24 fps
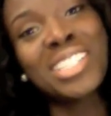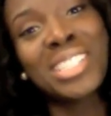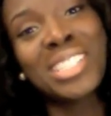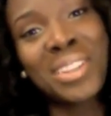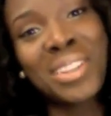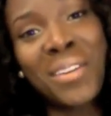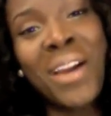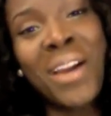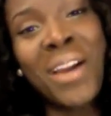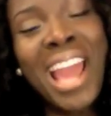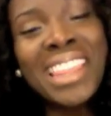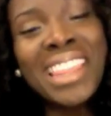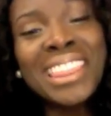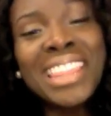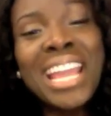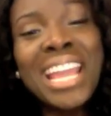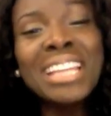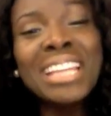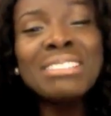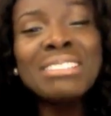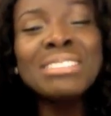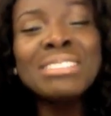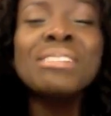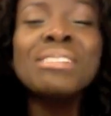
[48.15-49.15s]
So I
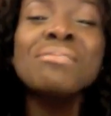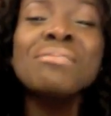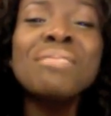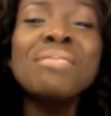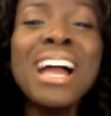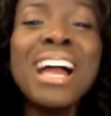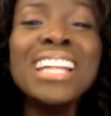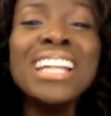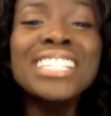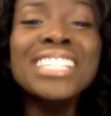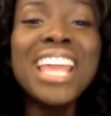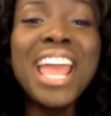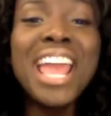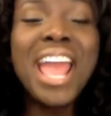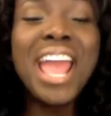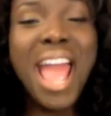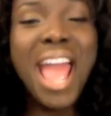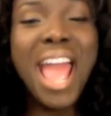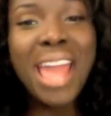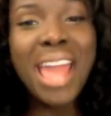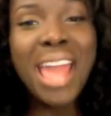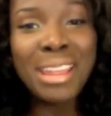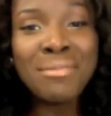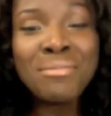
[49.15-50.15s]
thank you so much,
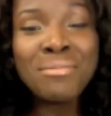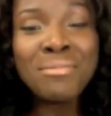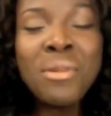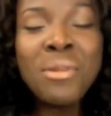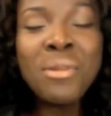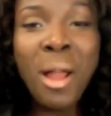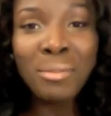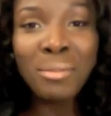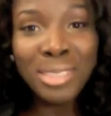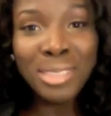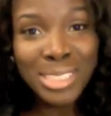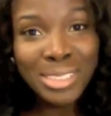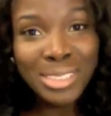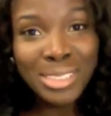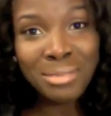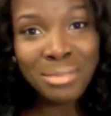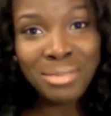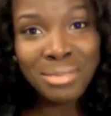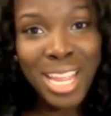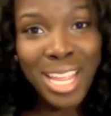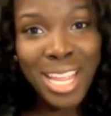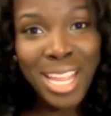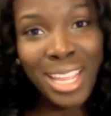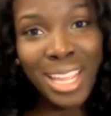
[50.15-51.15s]
and I promise you
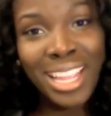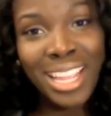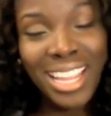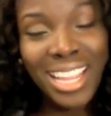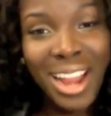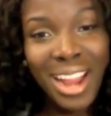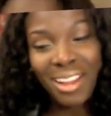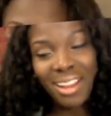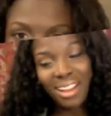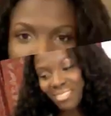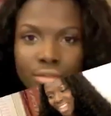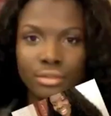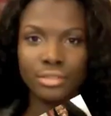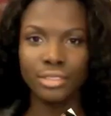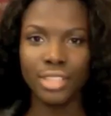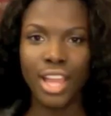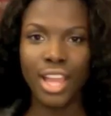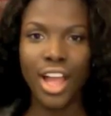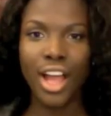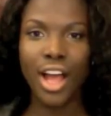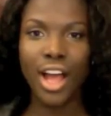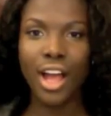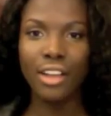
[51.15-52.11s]
I'm taking care of it.